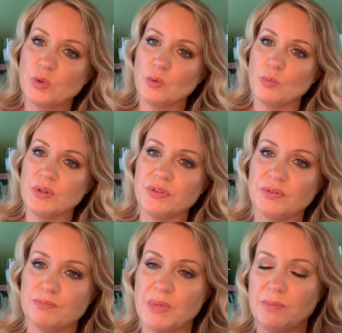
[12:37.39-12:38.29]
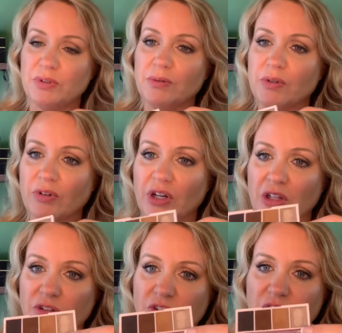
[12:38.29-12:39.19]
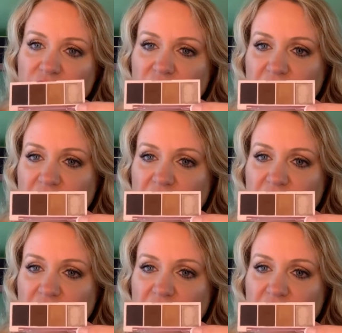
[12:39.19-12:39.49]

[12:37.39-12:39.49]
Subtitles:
with maybe some different colors, because